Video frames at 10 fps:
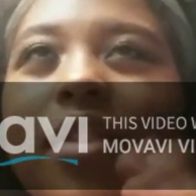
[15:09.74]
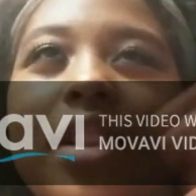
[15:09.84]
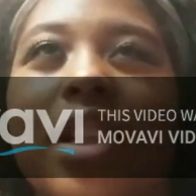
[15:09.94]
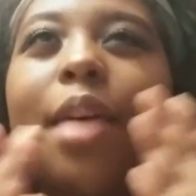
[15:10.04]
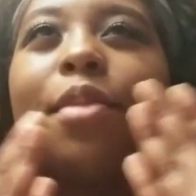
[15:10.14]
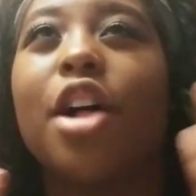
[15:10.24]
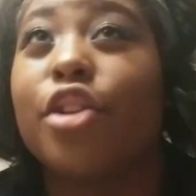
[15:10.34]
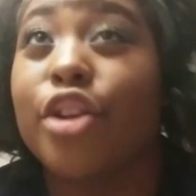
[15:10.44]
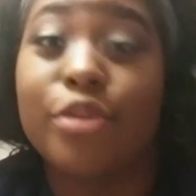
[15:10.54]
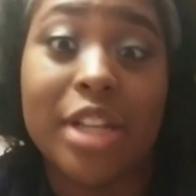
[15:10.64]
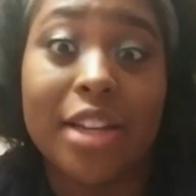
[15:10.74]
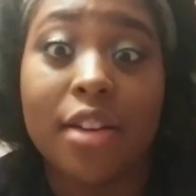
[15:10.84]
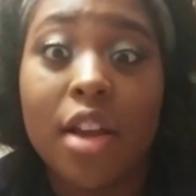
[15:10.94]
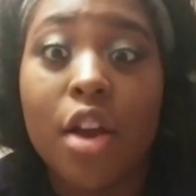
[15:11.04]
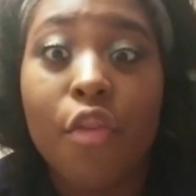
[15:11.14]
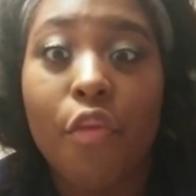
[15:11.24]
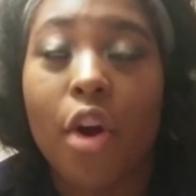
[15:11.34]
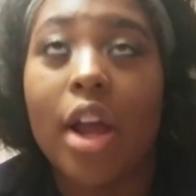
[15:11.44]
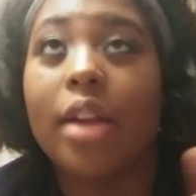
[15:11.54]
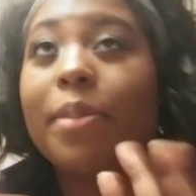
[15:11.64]
lip color you did for
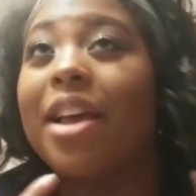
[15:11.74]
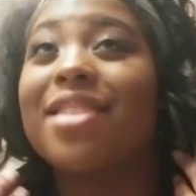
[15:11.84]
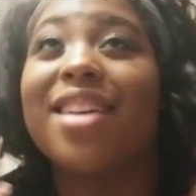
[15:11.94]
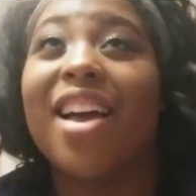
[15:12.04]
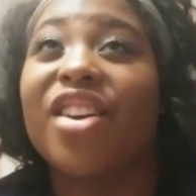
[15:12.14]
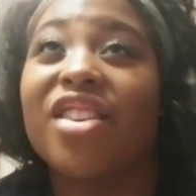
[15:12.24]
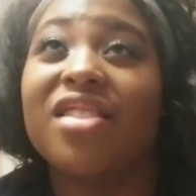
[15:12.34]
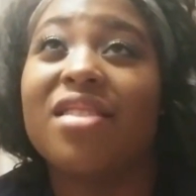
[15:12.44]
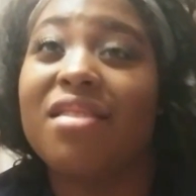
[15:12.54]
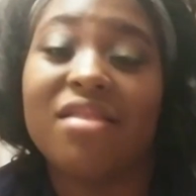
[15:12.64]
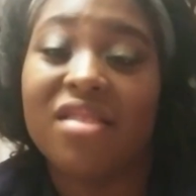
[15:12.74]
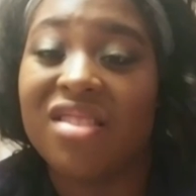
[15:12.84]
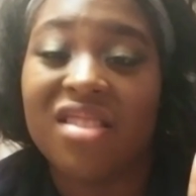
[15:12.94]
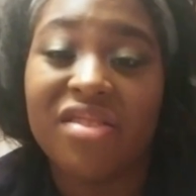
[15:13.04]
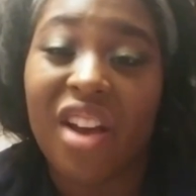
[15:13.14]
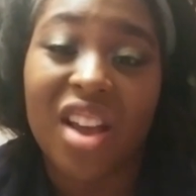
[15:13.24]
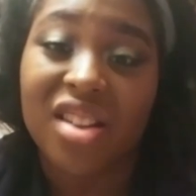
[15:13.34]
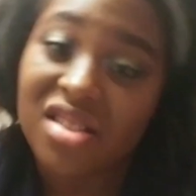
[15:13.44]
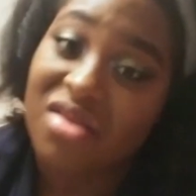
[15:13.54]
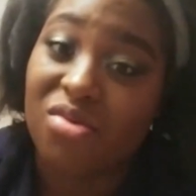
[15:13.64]
it, because I couldn't find
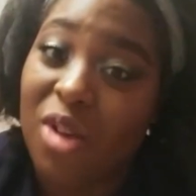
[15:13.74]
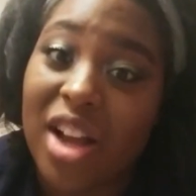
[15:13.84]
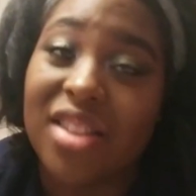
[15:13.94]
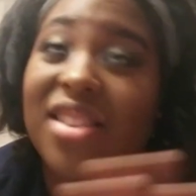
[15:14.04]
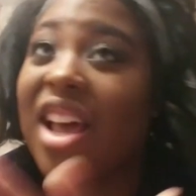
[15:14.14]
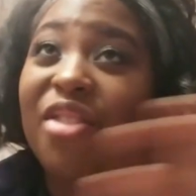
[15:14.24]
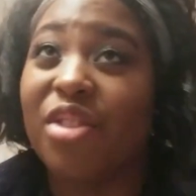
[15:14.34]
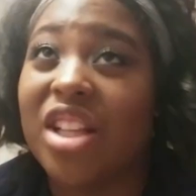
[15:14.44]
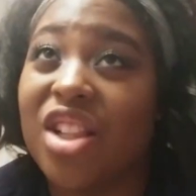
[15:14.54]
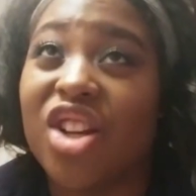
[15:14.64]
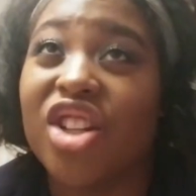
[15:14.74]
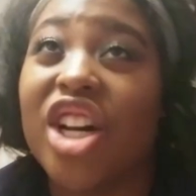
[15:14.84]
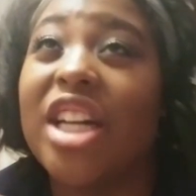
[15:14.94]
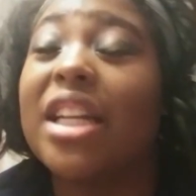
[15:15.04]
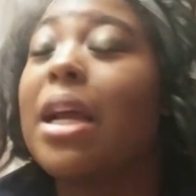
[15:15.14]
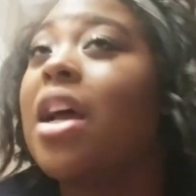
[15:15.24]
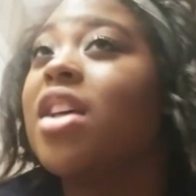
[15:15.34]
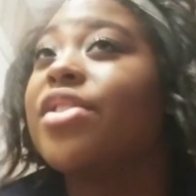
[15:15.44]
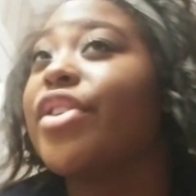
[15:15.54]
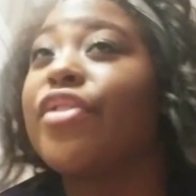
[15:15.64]
one that really looked good.
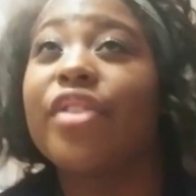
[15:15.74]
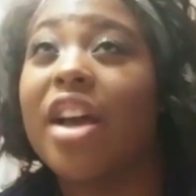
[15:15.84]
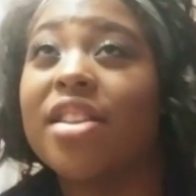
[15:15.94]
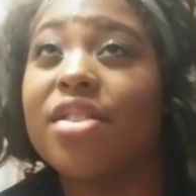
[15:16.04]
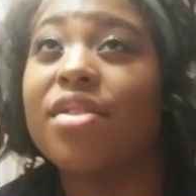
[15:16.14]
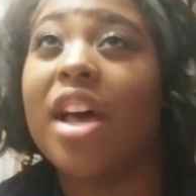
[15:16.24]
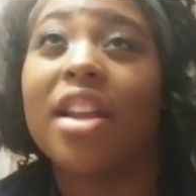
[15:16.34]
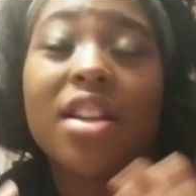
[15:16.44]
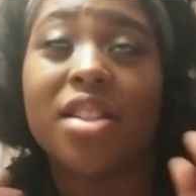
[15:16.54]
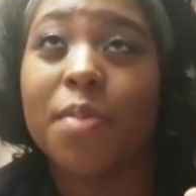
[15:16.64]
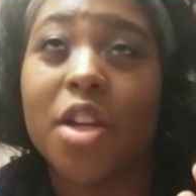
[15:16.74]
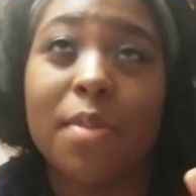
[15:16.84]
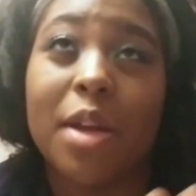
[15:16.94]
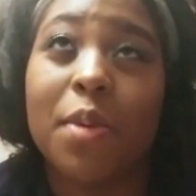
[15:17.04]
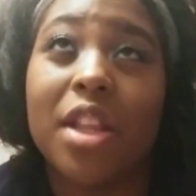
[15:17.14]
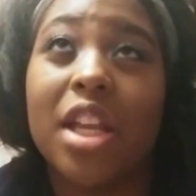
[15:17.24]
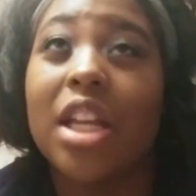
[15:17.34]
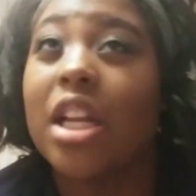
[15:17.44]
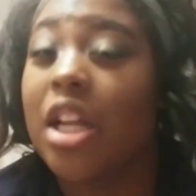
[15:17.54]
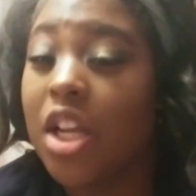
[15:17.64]
So if you guys do that and experiment with it,
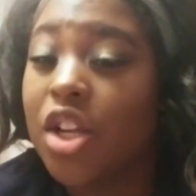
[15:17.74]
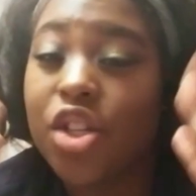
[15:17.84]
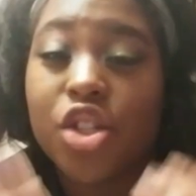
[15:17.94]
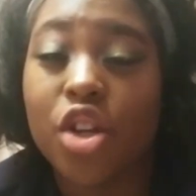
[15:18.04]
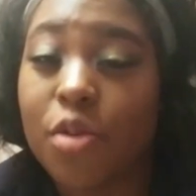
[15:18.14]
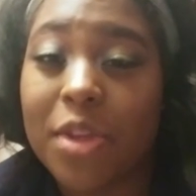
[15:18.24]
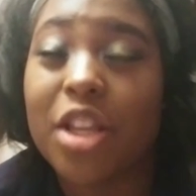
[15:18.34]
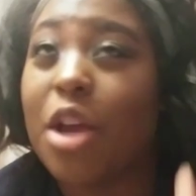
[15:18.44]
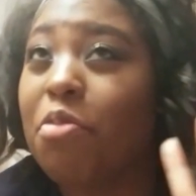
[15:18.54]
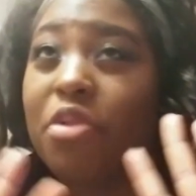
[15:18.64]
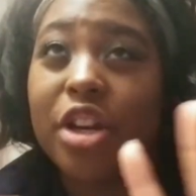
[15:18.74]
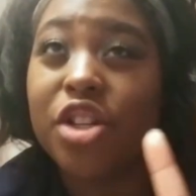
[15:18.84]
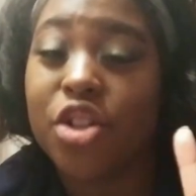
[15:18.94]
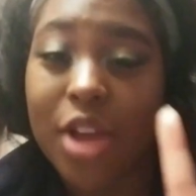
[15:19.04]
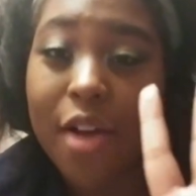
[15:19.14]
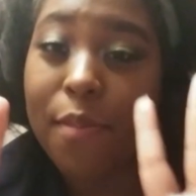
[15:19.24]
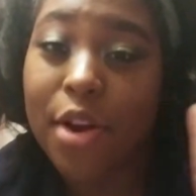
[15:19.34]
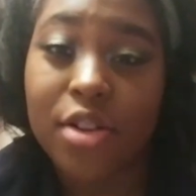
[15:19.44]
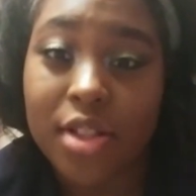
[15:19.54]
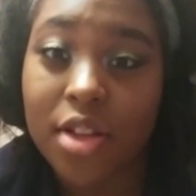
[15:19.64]
show me. I'm pretty sure you have
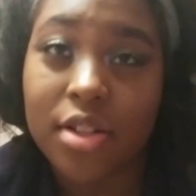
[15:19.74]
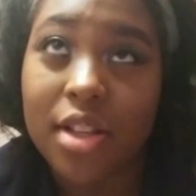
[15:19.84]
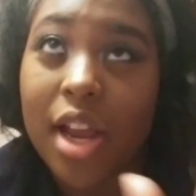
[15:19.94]
better skills than